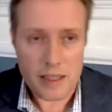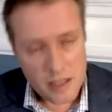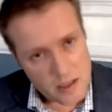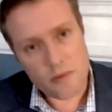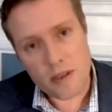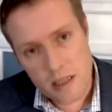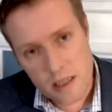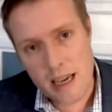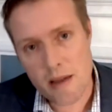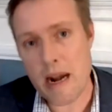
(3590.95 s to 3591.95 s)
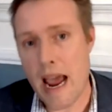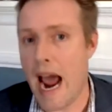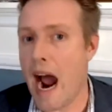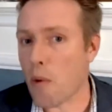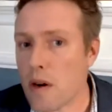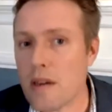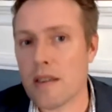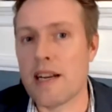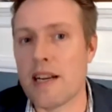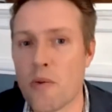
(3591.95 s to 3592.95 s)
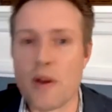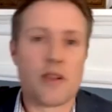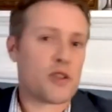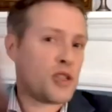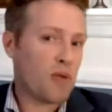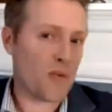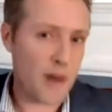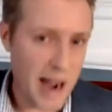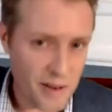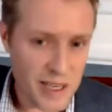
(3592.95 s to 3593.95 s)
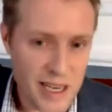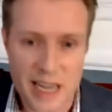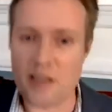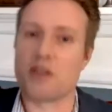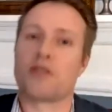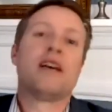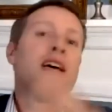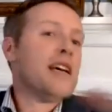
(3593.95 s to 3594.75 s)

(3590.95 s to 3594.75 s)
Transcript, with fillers: Like, does it really take them an hour, you know, when they're surrounded and there's